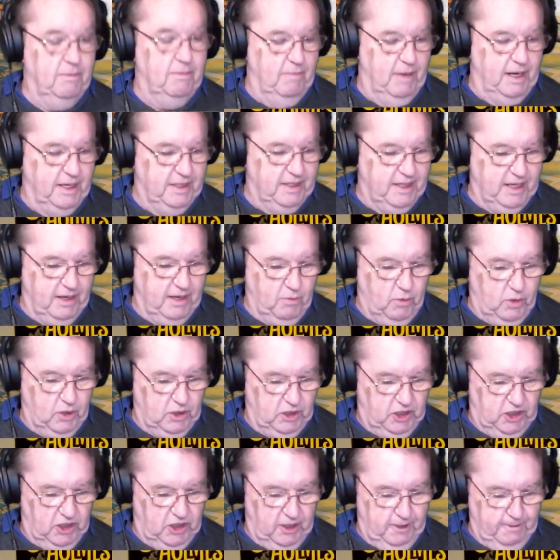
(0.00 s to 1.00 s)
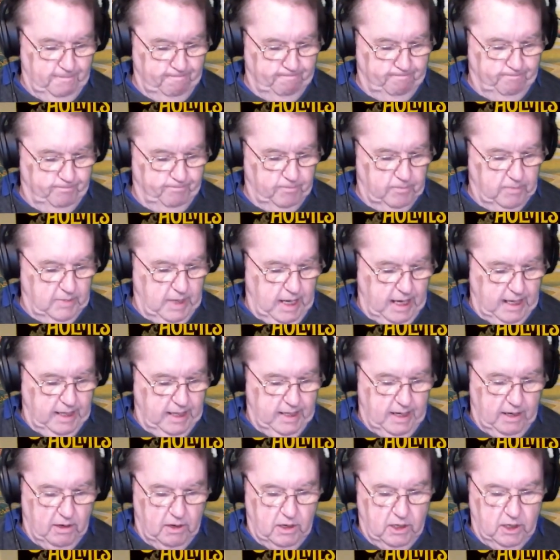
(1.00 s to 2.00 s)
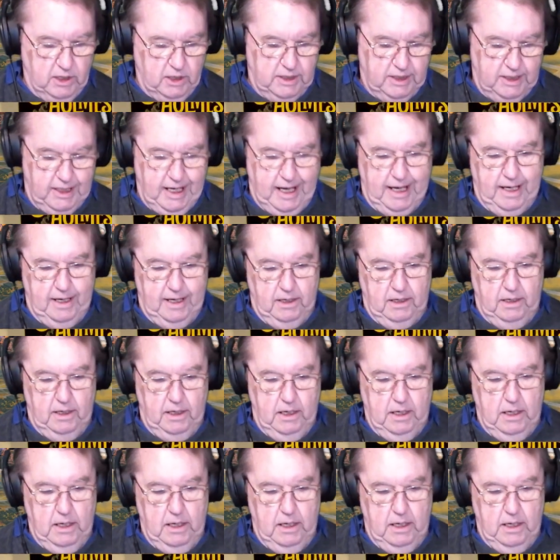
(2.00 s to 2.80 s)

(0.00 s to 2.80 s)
My Dear Watson. And there are 10